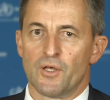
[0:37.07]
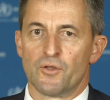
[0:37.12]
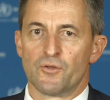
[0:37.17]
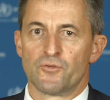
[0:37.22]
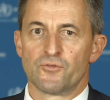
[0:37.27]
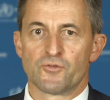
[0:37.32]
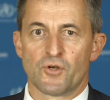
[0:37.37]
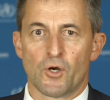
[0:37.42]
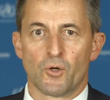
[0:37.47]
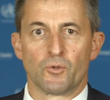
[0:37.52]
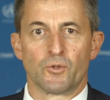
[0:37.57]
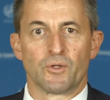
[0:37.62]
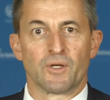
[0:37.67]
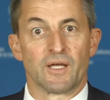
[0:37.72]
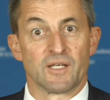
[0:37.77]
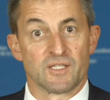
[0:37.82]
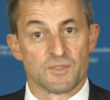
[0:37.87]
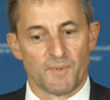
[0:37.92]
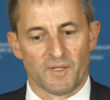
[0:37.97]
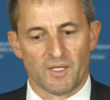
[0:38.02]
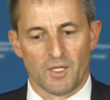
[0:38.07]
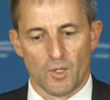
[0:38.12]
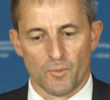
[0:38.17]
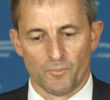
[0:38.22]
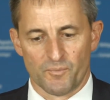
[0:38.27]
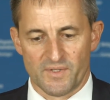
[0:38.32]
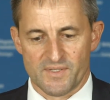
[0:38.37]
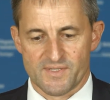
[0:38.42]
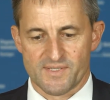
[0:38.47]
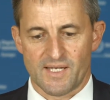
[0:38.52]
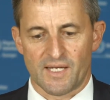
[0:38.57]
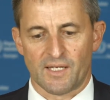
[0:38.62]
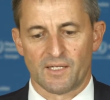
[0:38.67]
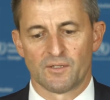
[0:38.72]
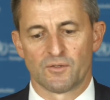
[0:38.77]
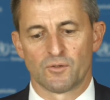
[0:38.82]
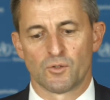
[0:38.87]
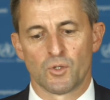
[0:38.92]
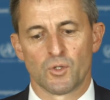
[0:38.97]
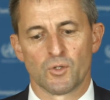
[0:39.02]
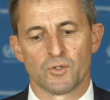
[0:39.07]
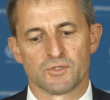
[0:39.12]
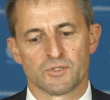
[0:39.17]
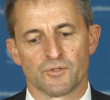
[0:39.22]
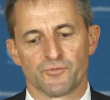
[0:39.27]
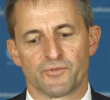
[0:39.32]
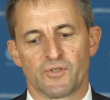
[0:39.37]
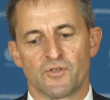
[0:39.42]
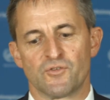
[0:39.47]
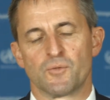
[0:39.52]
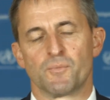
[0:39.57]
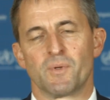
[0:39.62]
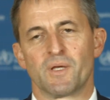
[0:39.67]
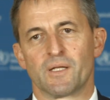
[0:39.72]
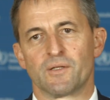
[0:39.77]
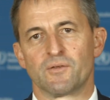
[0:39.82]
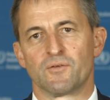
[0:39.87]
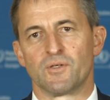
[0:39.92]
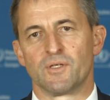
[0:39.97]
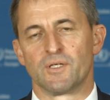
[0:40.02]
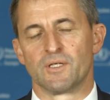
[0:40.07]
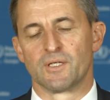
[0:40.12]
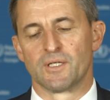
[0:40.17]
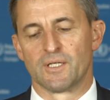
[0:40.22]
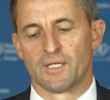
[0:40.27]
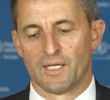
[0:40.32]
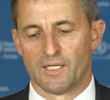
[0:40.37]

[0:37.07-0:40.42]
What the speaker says: stroke has become the second cause of disability